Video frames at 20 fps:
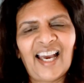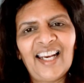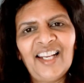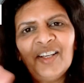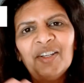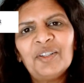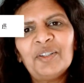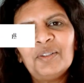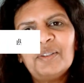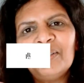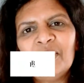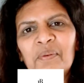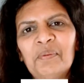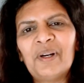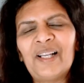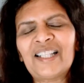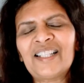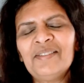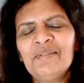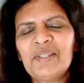Hello and
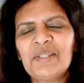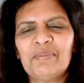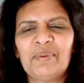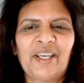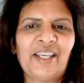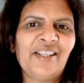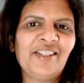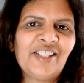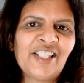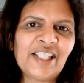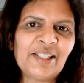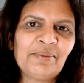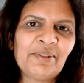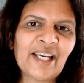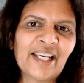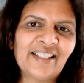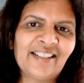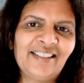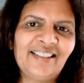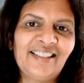welcome to my YouTube
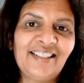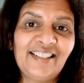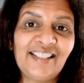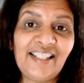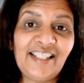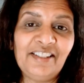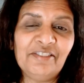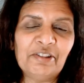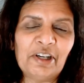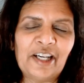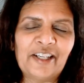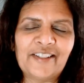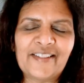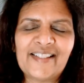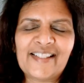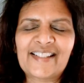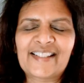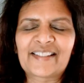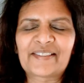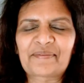channel, Lillie
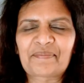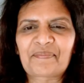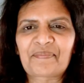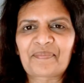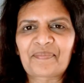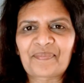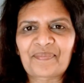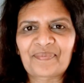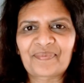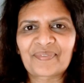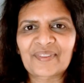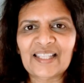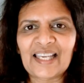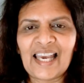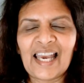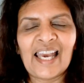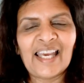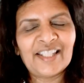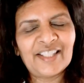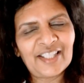Rose.
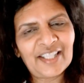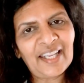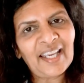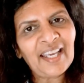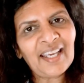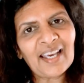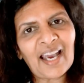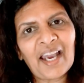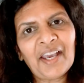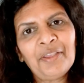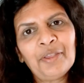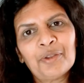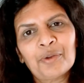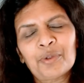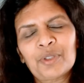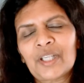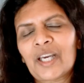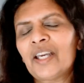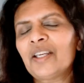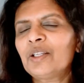Today I
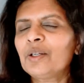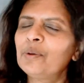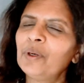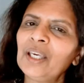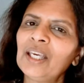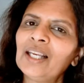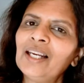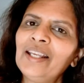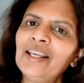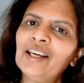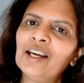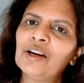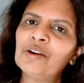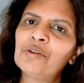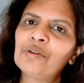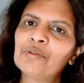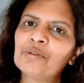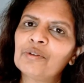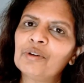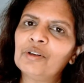thought I'd quickly go
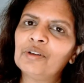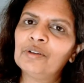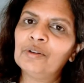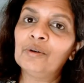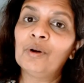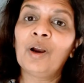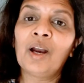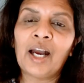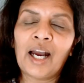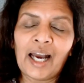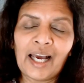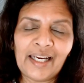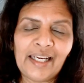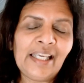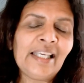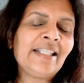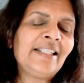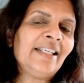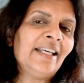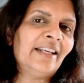through an
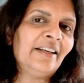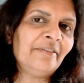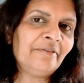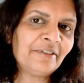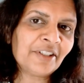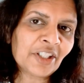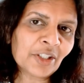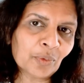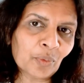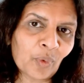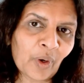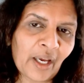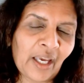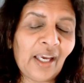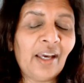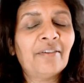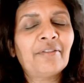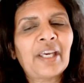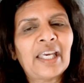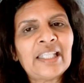easy and efficient way
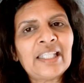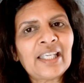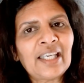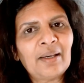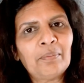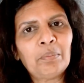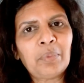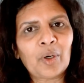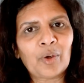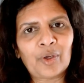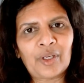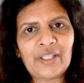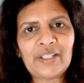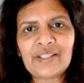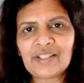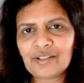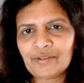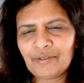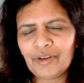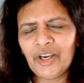of getting employers
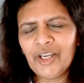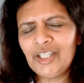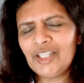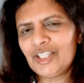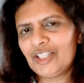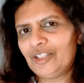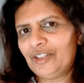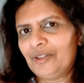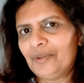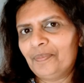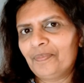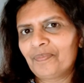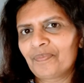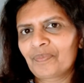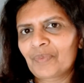to find you.